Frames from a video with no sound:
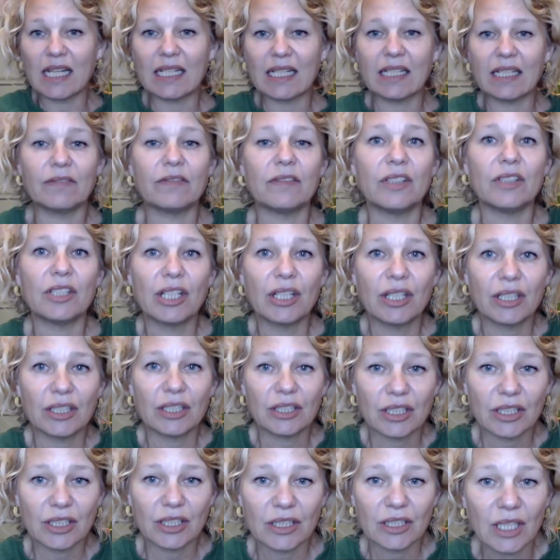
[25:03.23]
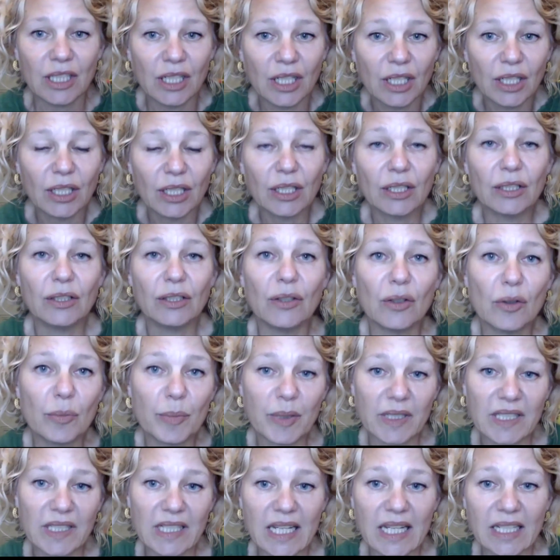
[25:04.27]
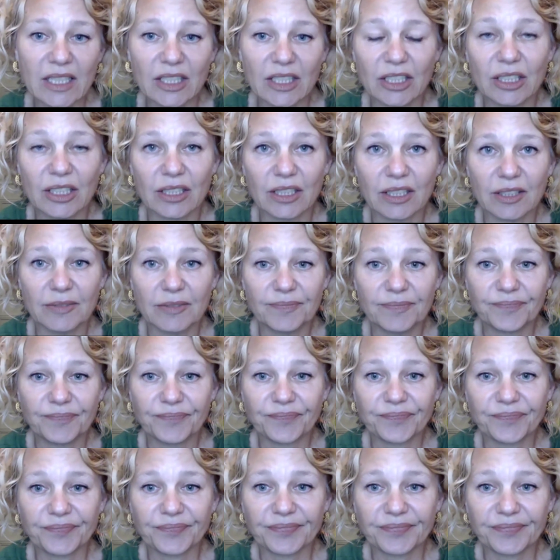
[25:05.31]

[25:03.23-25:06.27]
that have nurtured your potential.